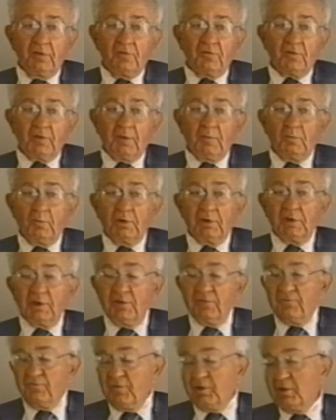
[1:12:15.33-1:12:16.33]
someone
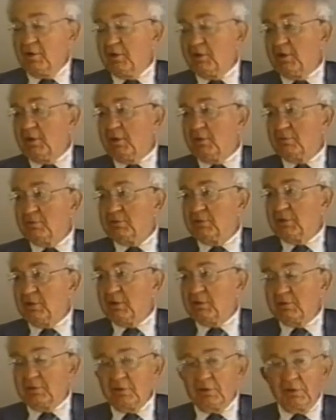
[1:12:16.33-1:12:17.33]
had figured out
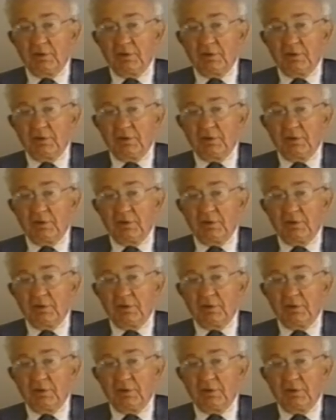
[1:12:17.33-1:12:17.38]
that it